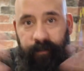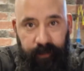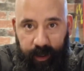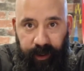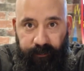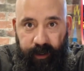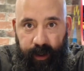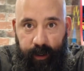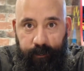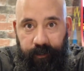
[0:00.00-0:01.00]
It never
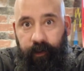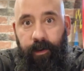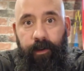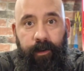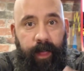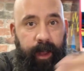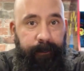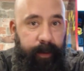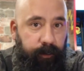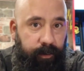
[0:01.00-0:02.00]
came true. A lot
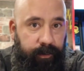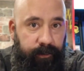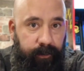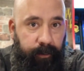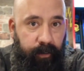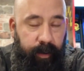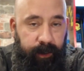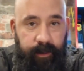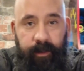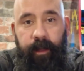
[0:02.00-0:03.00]
of people were
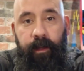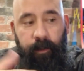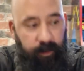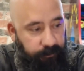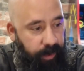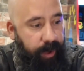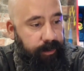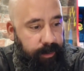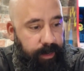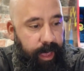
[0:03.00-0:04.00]
disappointed. We're
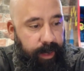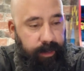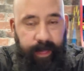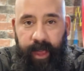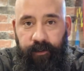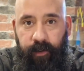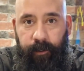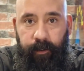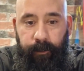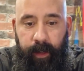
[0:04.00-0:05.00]
finally getting that
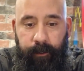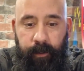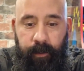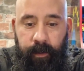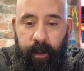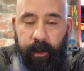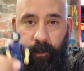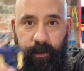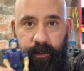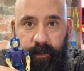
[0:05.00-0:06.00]
Trouble Bubble
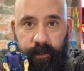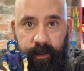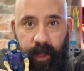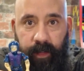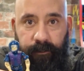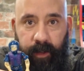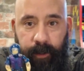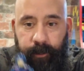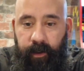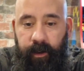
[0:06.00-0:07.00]
with the
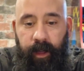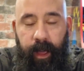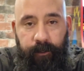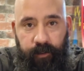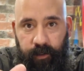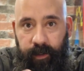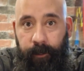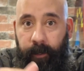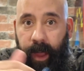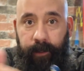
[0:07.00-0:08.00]
Televiper. I'm sure
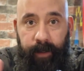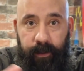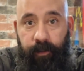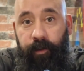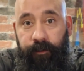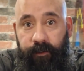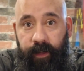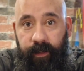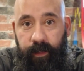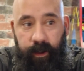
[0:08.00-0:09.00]
that Mindbender will
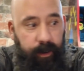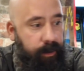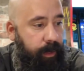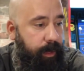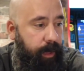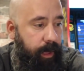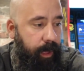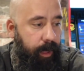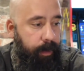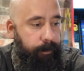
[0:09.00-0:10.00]
fit in there.
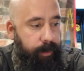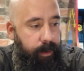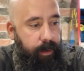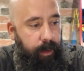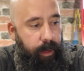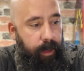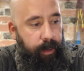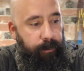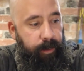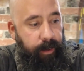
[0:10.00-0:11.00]

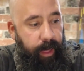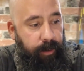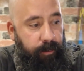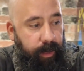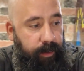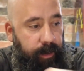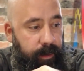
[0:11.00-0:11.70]
But anyway,